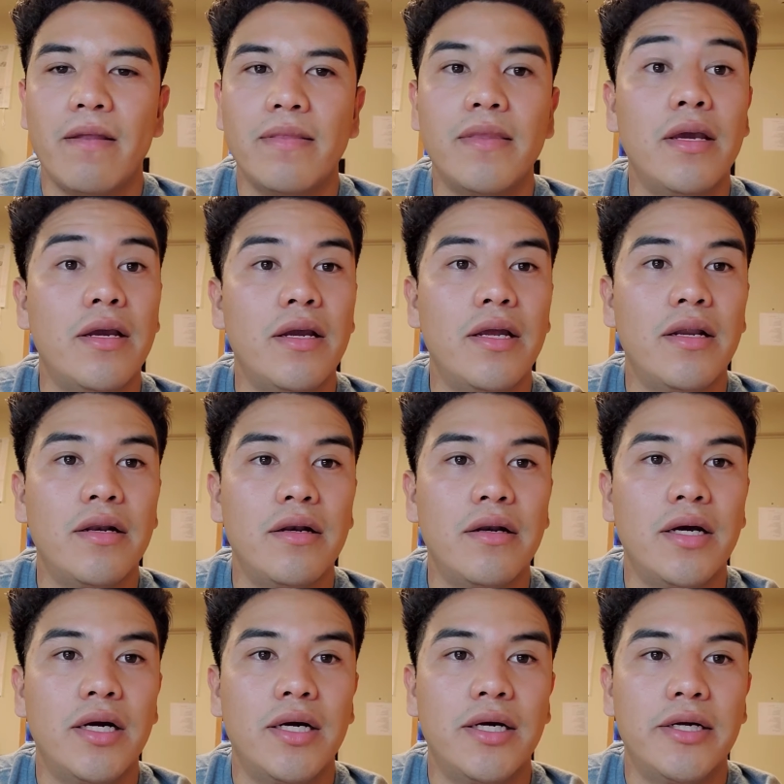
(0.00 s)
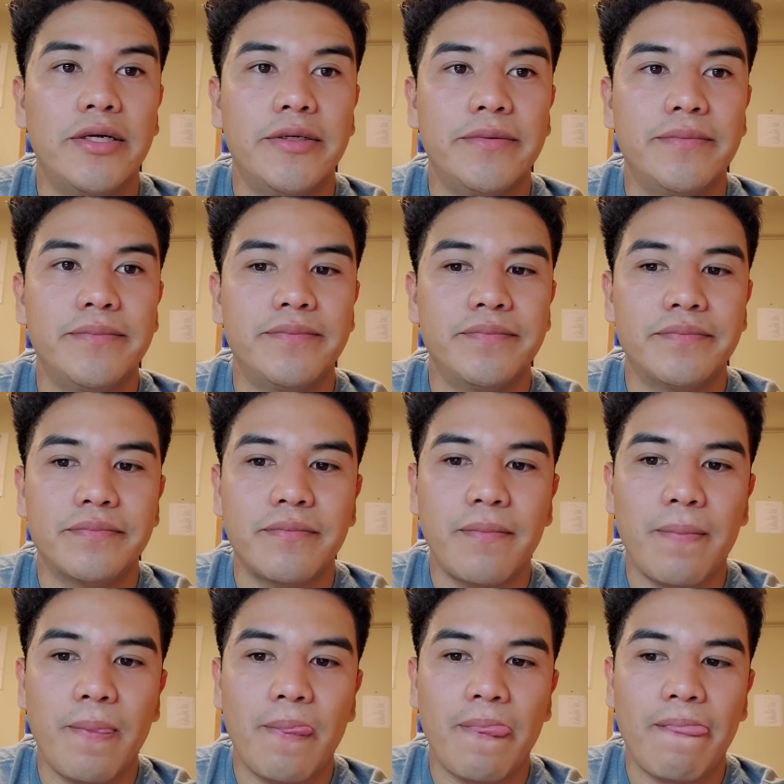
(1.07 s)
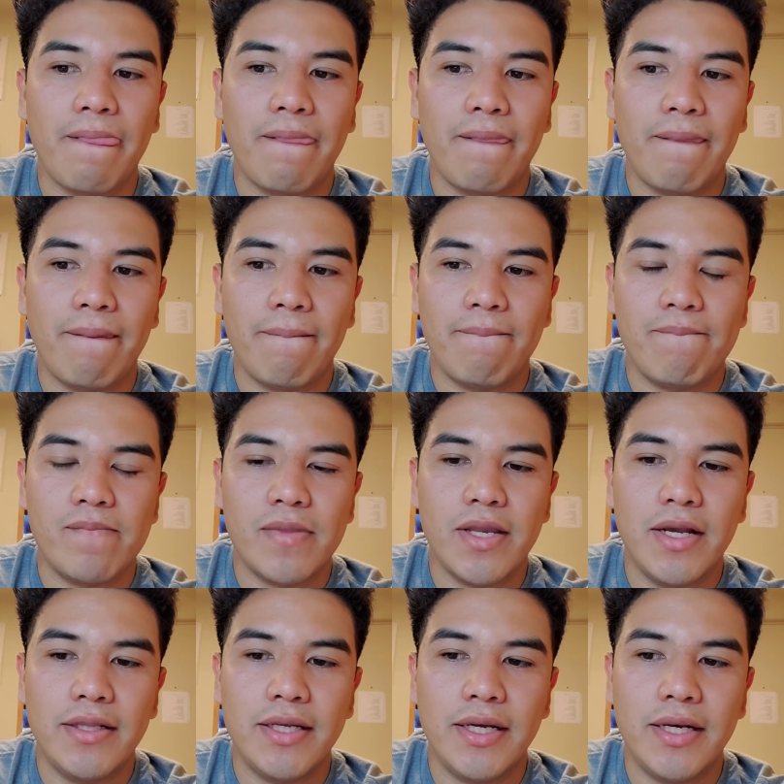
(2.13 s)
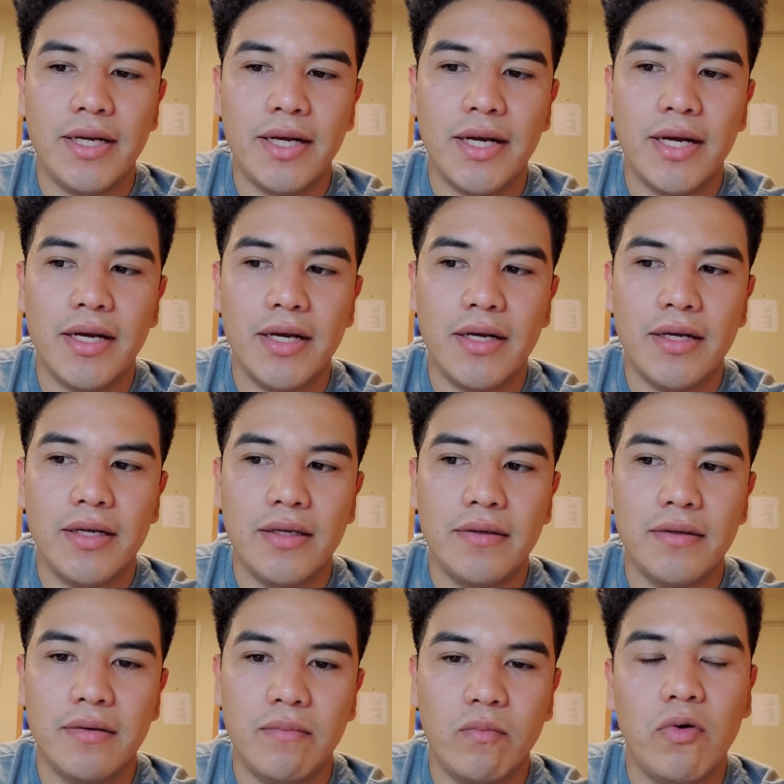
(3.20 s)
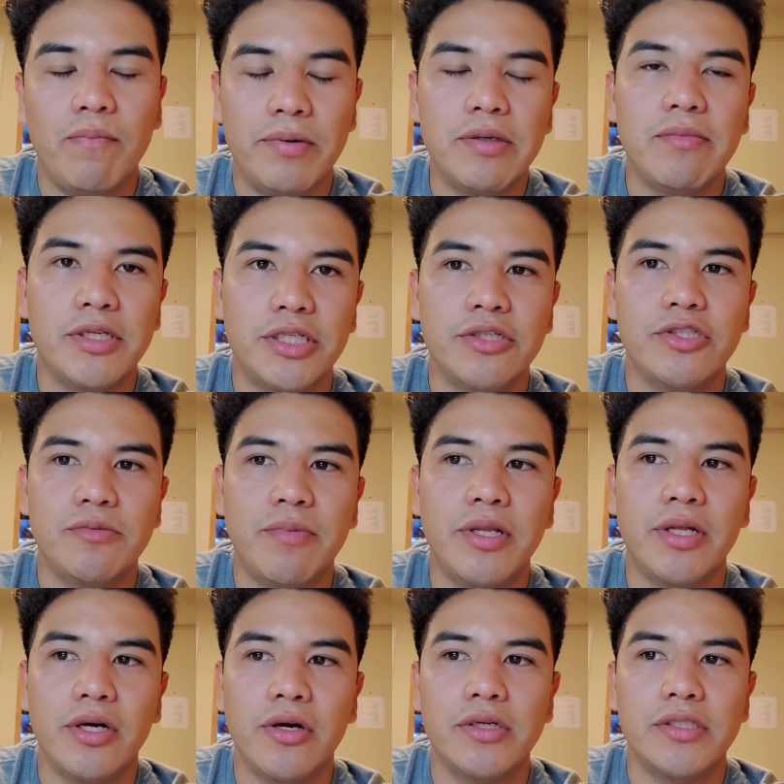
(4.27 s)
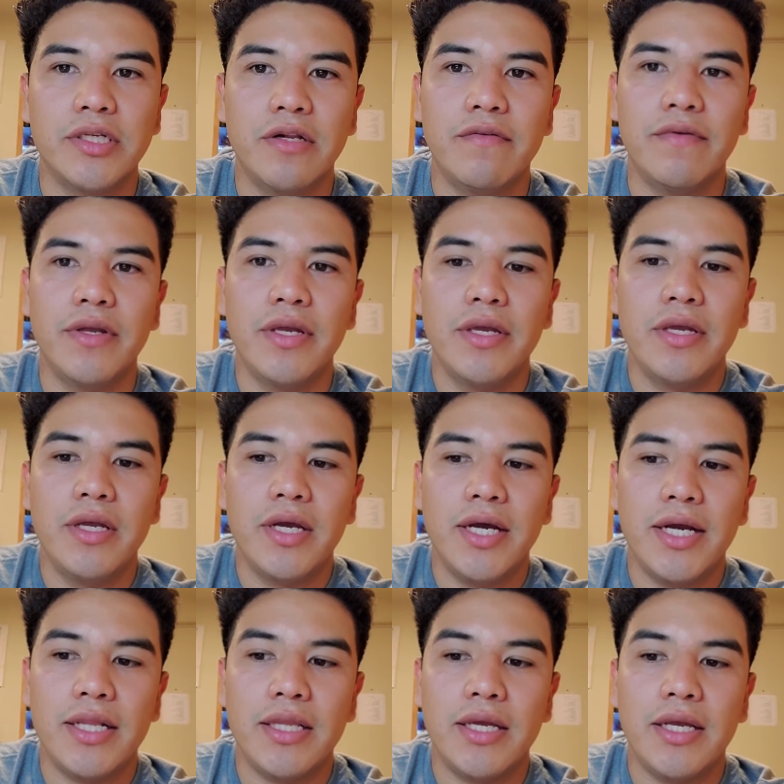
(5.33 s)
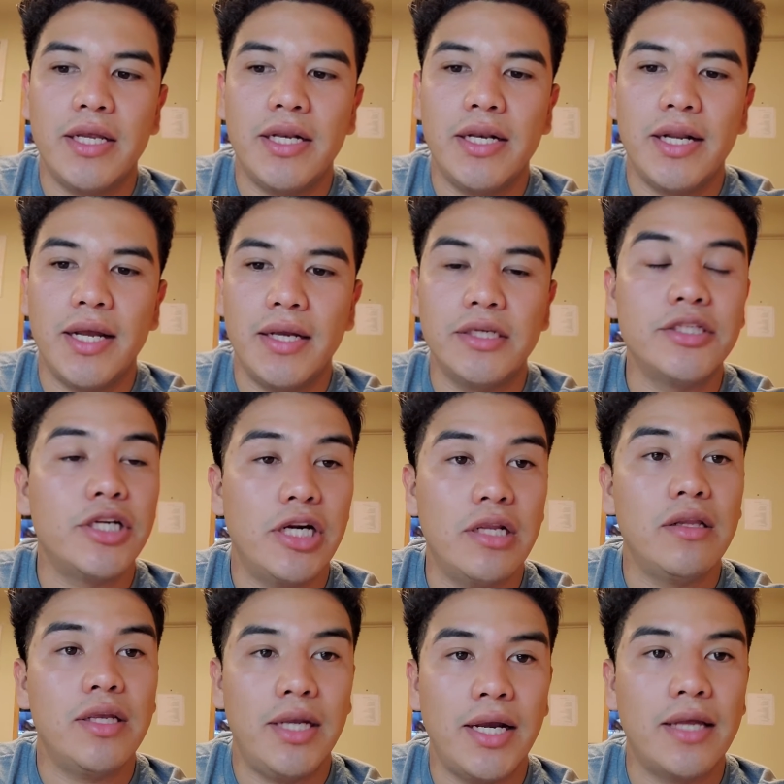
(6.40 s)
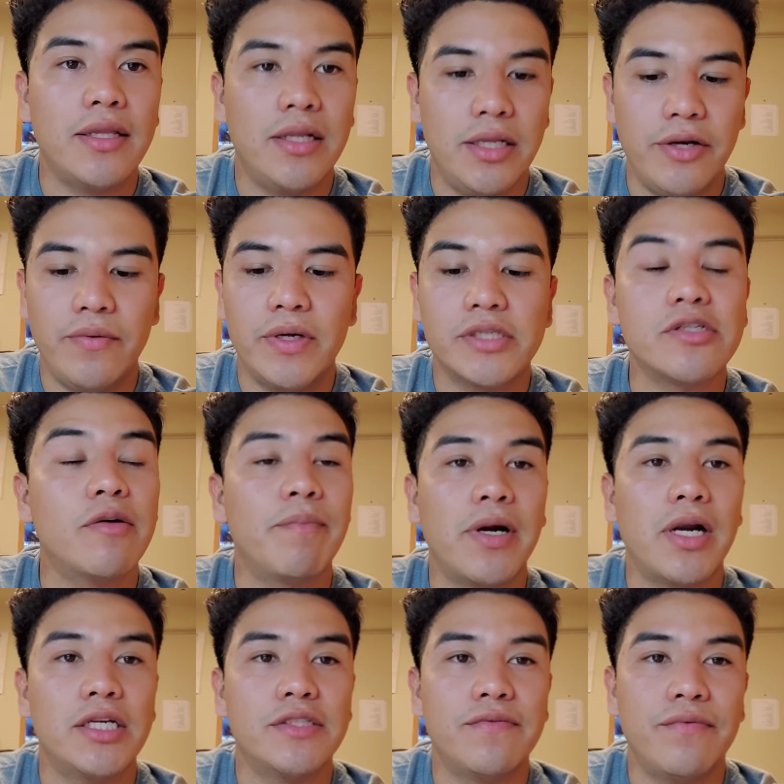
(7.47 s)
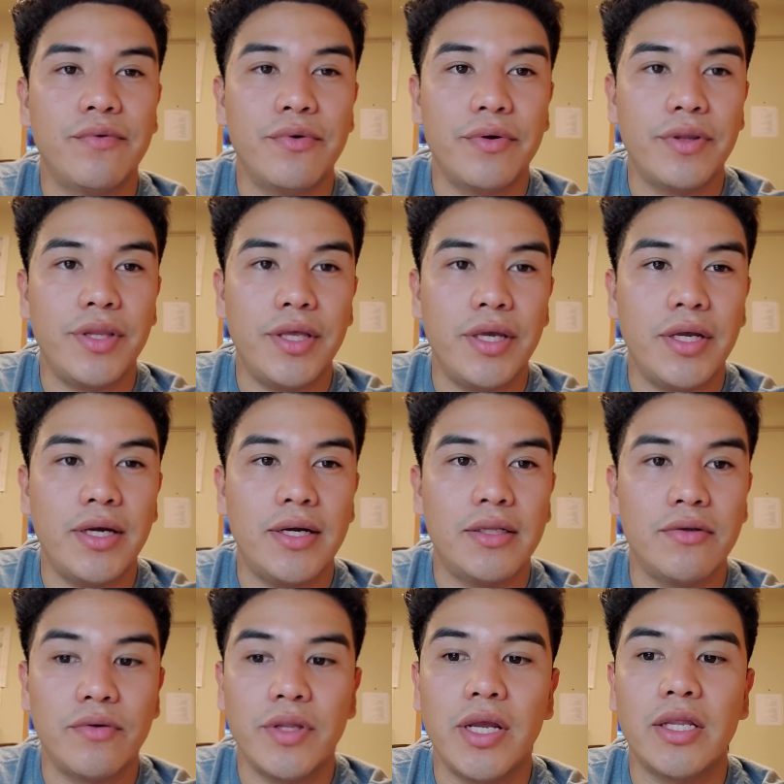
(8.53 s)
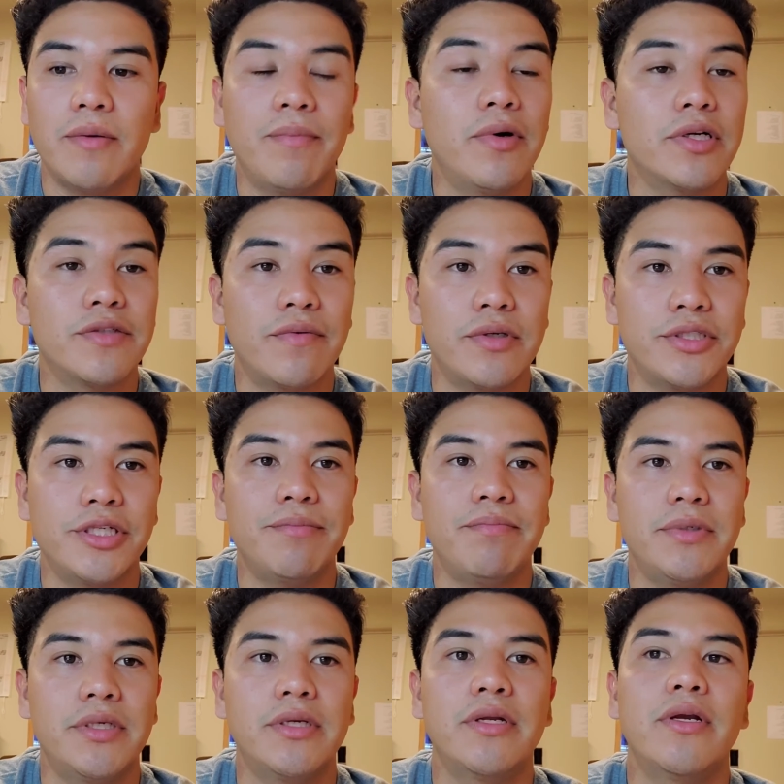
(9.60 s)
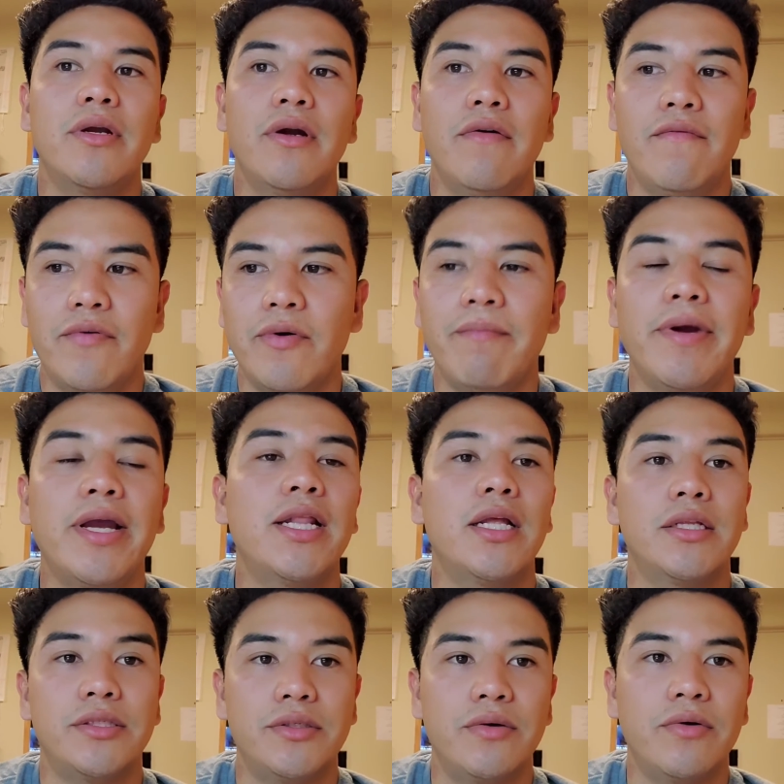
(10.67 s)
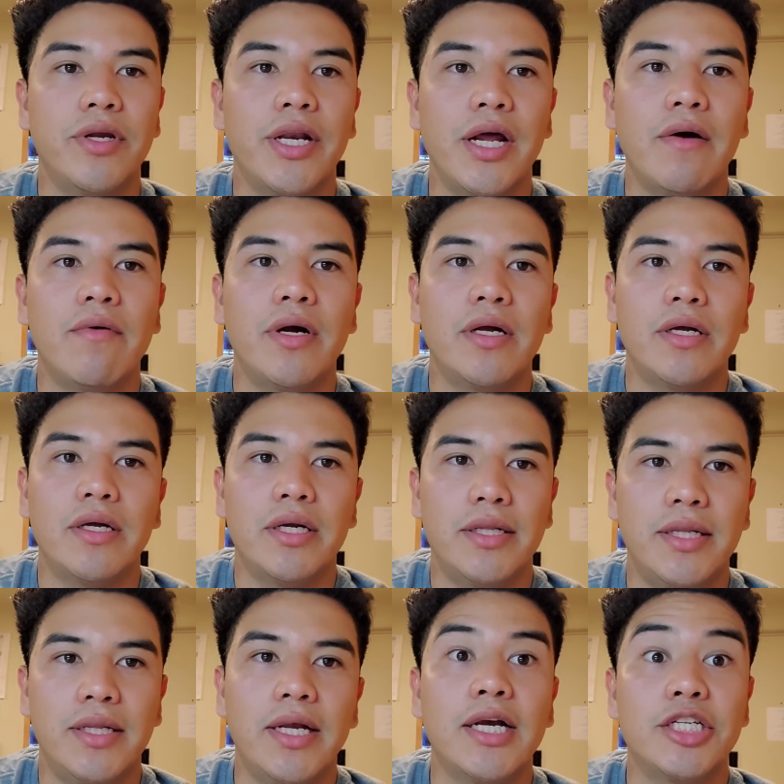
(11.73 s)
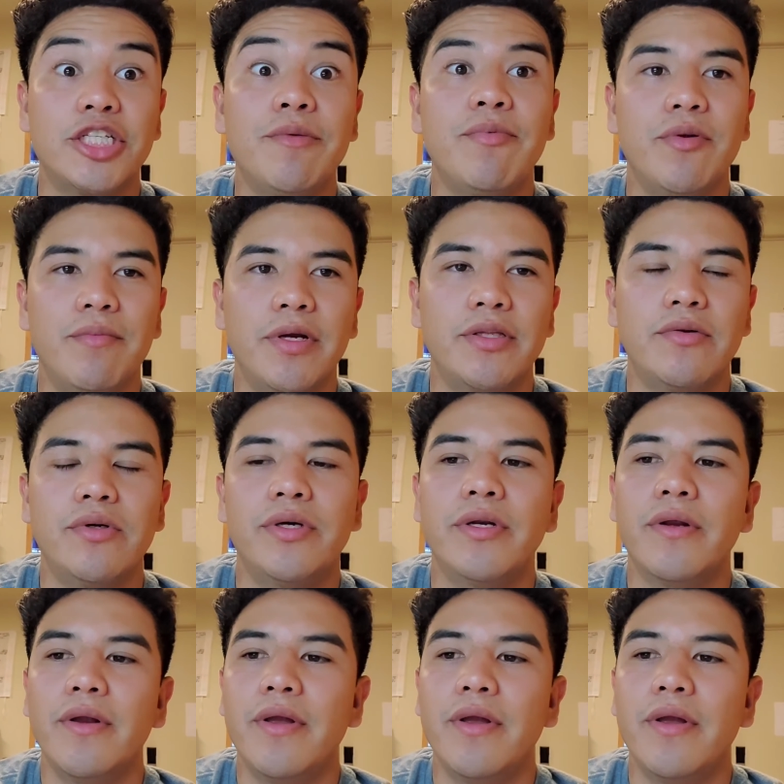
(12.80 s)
Then, um, then like uh, well, pretty much I just bought the car itself, and then it, tried, it had a little extra price for the uh, 1300 bucks for the shipment from mainland to Okinawa, and it got shipped to my door.